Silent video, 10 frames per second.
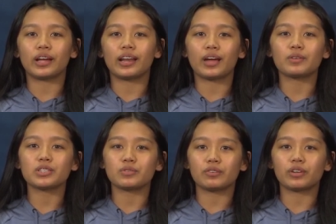and I want
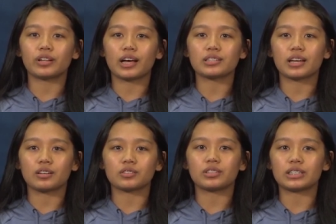to run for class
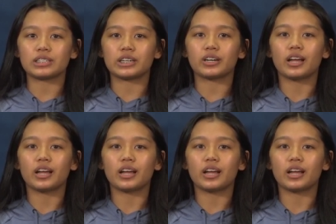council this year.